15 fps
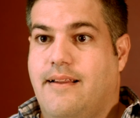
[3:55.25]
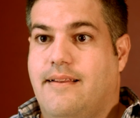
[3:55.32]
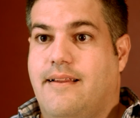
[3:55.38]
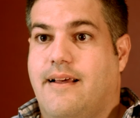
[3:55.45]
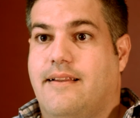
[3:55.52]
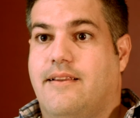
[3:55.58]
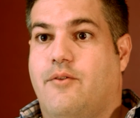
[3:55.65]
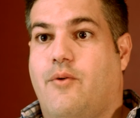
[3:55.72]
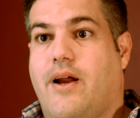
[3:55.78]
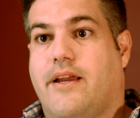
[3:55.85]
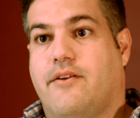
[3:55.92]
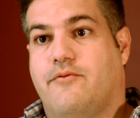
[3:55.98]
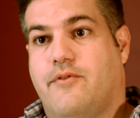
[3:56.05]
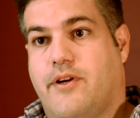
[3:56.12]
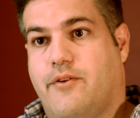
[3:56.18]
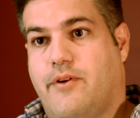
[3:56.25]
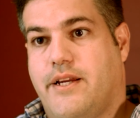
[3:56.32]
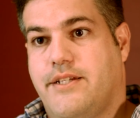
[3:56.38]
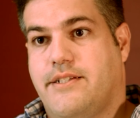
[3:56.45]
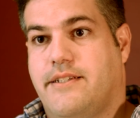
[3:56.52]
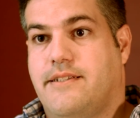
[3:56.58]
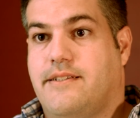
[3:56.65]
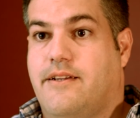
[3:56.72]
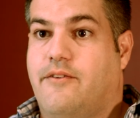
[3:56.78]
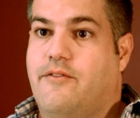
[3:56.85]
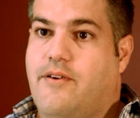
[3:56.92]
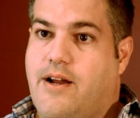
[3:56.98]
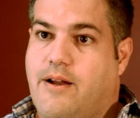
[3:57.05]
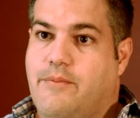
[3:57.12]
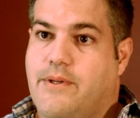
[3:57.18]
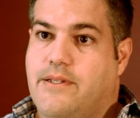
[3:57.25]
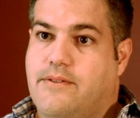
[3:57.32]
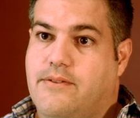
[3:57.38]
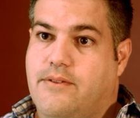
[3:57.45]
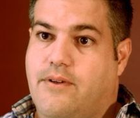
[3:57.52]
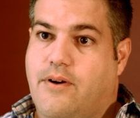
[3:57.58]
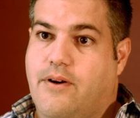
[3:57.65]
that the right configurations and environments